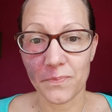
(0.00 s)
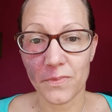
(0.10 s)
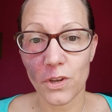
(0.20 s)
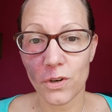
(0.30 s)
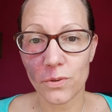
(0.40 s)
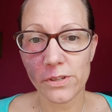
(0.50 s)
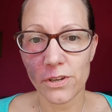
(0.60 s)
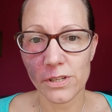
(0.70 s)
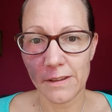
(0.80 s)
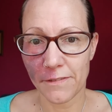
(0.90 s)
you can also
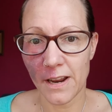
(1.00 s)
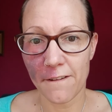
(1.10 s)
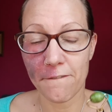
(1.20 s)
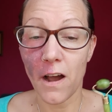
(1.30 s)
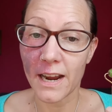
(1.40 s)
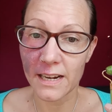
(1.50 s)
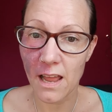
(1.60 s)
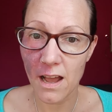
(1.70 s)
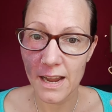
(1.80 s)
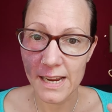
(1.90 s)
use it for like fine
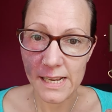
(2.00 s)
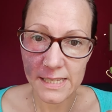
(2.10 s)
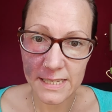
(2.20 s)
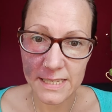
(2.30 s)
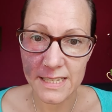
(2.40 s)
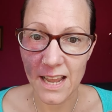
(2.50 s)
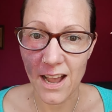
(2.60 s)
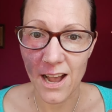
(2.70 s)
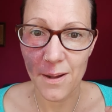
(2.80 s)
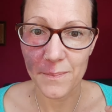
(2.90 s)
lines
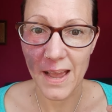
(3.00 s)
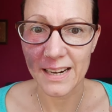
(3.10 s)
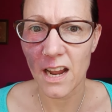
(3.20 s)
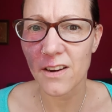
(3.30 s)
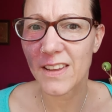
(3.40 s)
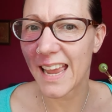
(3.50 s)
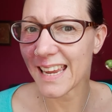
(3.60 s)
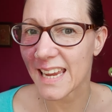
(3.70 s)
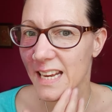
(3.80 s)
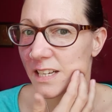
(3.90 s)
and kind of
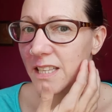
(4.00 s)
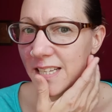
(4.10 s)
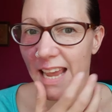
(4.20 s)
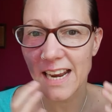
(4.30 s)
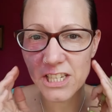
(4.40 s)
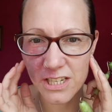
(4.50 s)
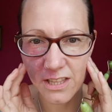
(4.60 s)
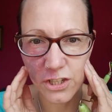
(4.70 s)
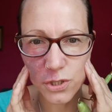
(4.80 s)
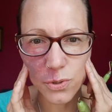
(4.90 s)
getting into the tension in
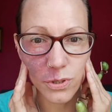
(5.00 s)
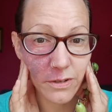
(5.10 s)
the jaw.